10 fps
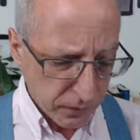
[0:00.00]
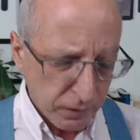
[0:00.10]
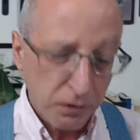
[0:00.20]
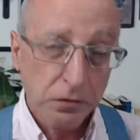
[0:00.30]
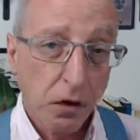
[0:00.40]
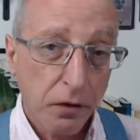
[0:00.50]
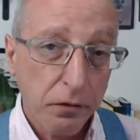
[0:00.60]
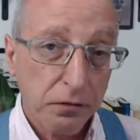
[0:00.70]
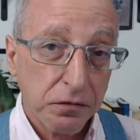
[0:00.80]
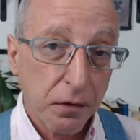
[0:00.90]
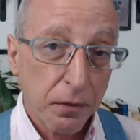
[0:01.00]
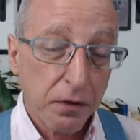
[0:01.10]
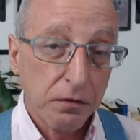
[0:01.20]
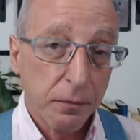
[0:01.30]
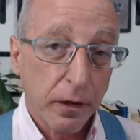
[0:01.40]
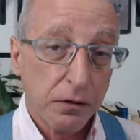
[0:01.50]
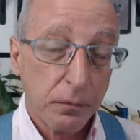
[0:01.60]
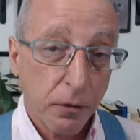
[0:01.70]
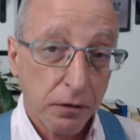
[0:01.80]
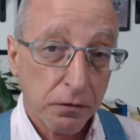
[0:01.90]
is, are you serious about the
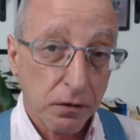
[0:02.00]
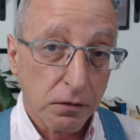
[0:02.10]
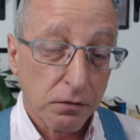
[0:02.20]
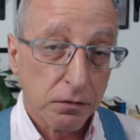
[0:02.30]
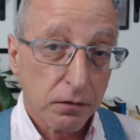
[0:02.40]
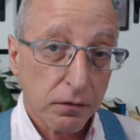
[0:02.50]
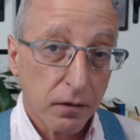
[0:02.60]
business?